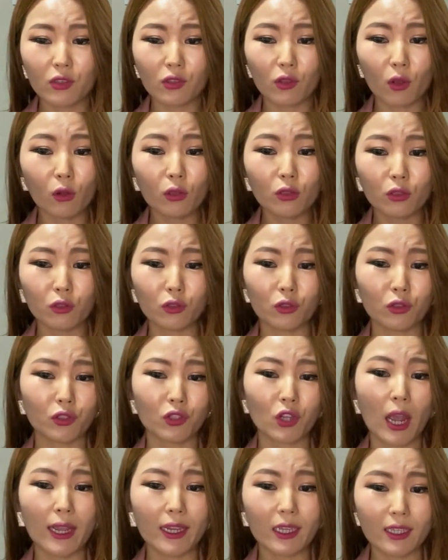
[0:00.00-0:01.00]
sold to
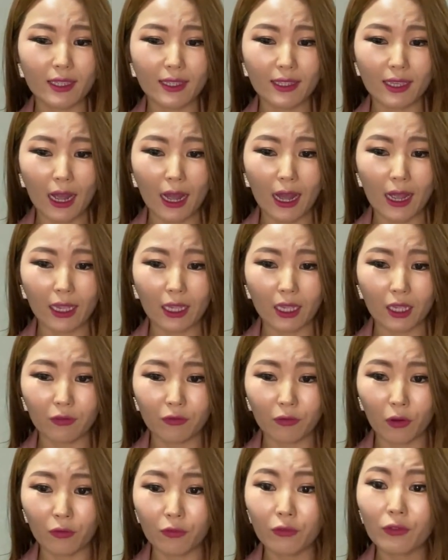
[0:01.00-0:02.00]
Chinese guy
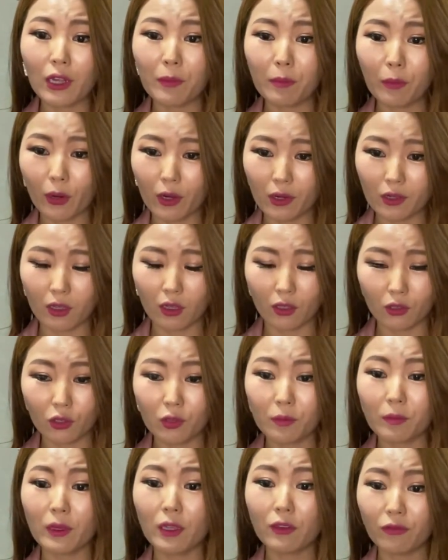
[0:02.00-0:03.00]
for free per, uh,
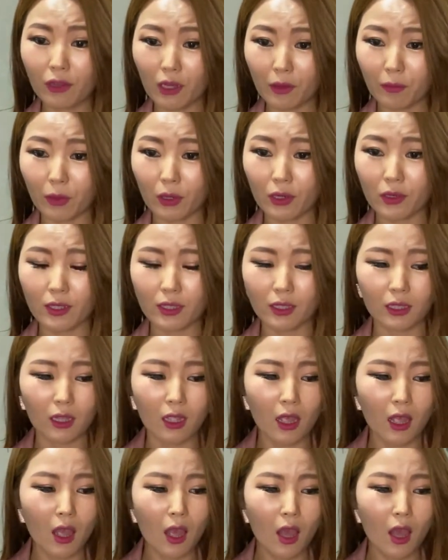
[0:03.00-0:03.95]
to be free person.